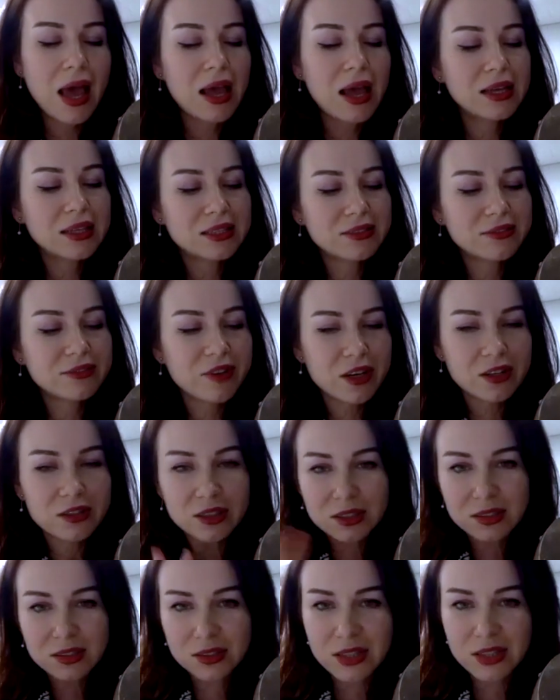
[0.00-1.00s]
It's a
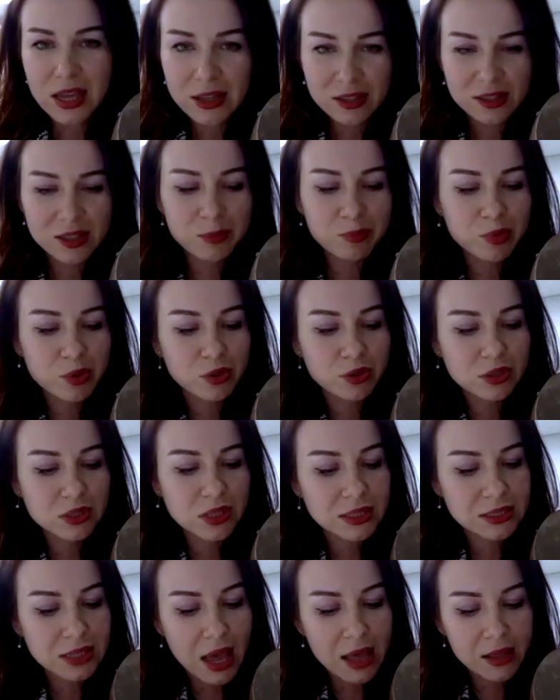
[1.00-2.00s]
very lengthy
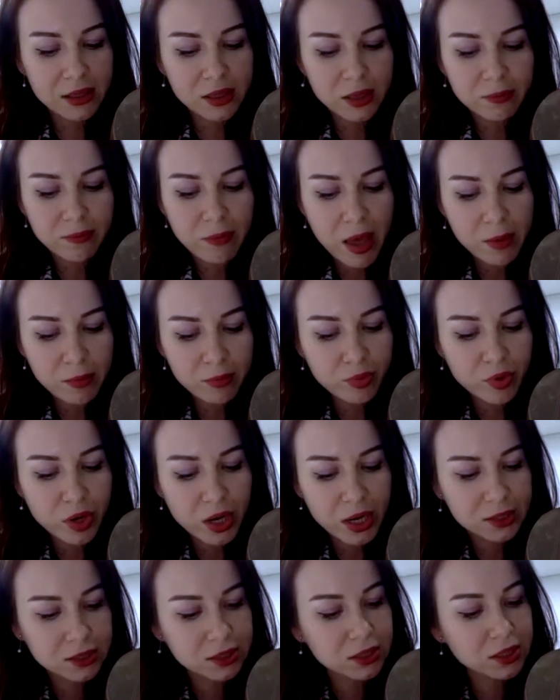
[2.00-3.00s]
process. And the
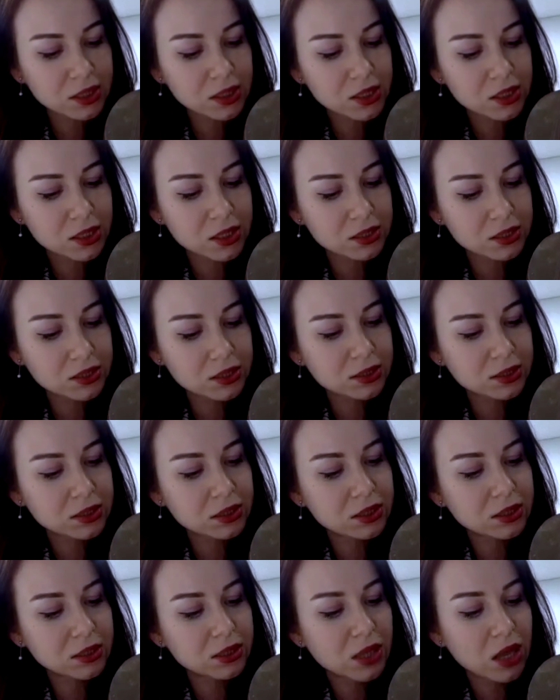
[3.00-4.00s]
membrane here, this
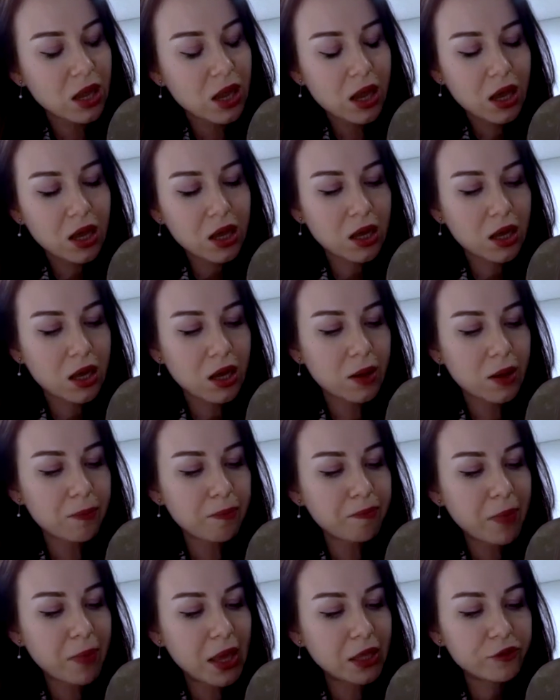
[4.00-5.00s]
is
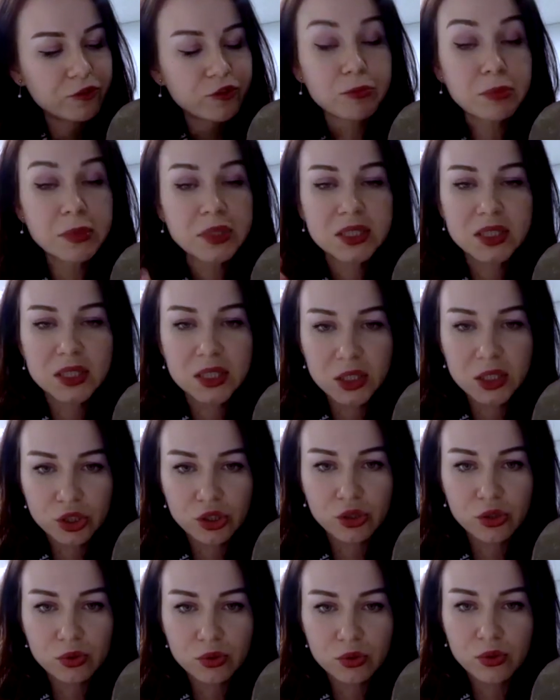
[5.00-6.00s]
made from a
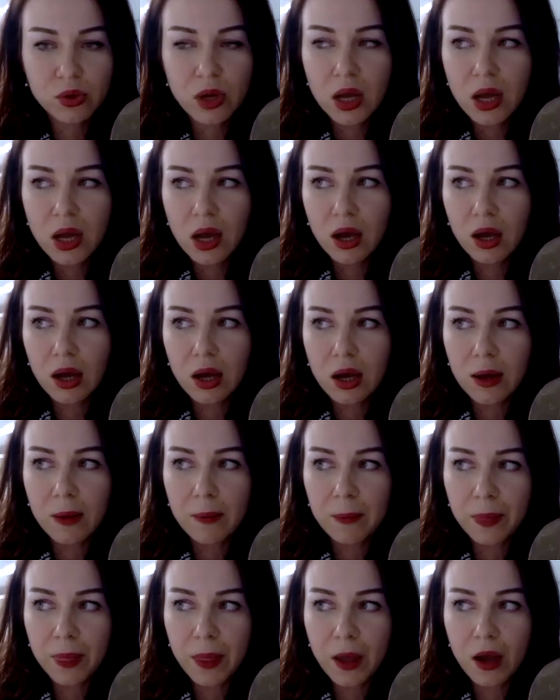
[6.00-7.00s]
tissue
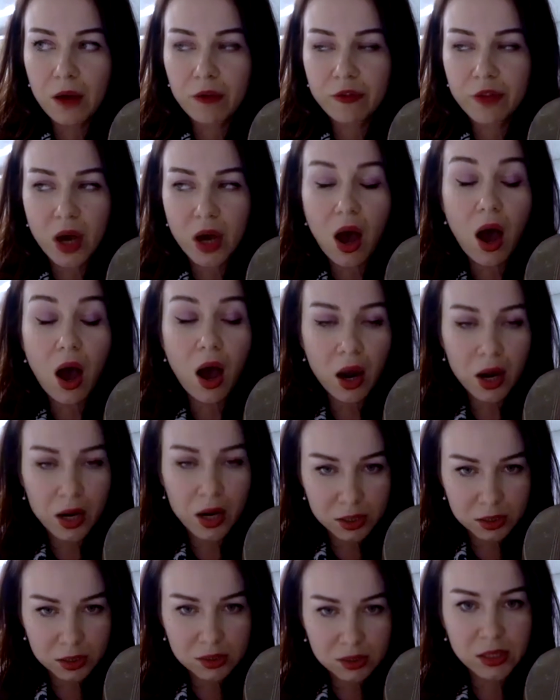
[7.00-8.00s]
of the
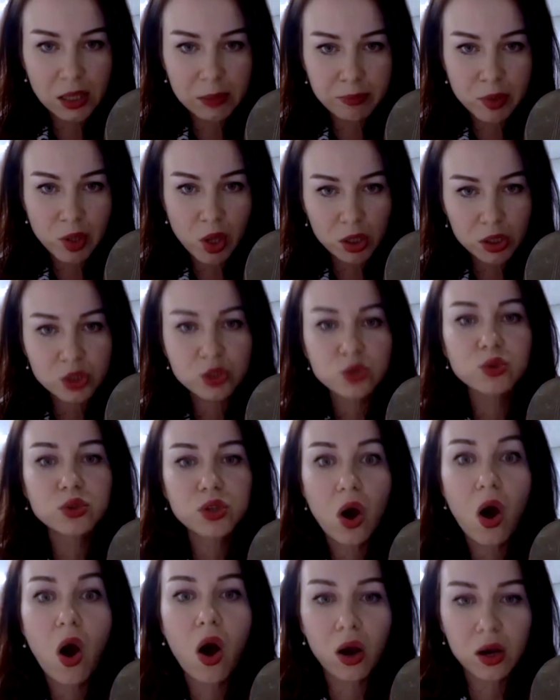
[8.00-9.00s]
heart that belongs to
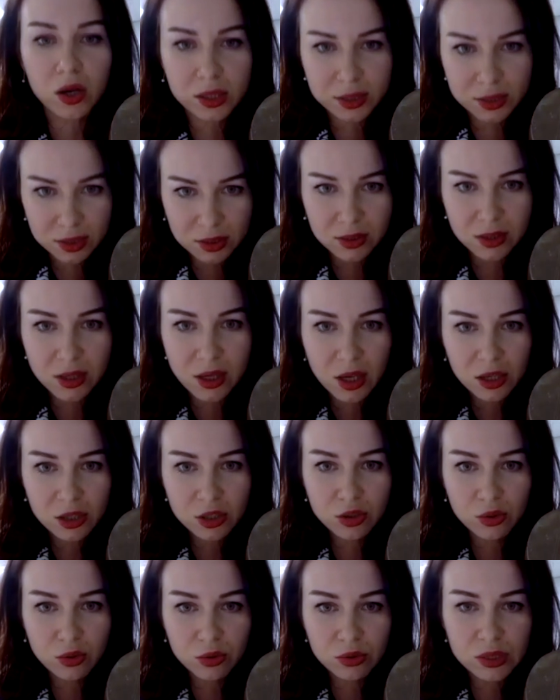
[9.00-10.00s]
an ox.
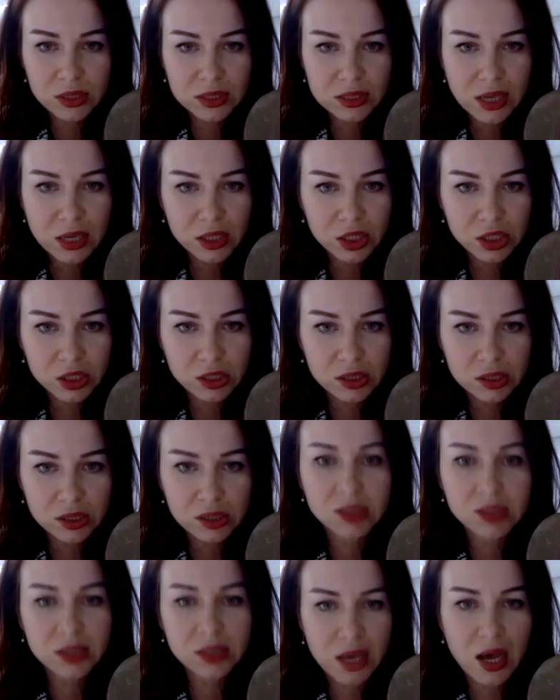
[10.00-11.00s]
So it's
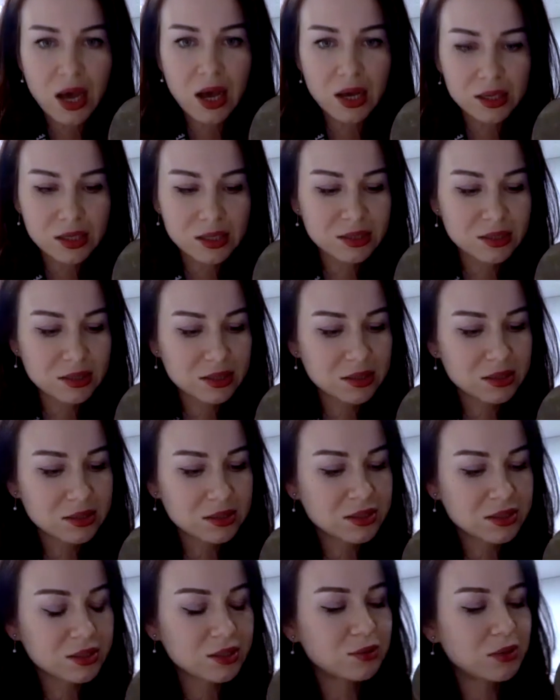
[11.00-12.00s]
actually, it's
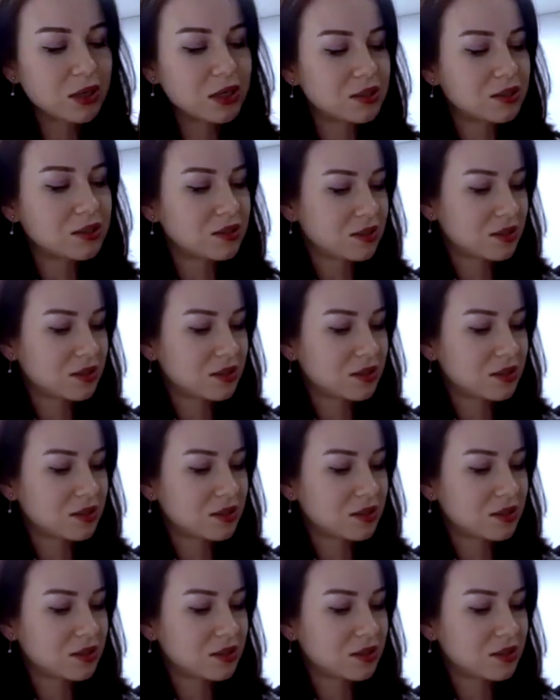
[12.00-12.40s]
quite...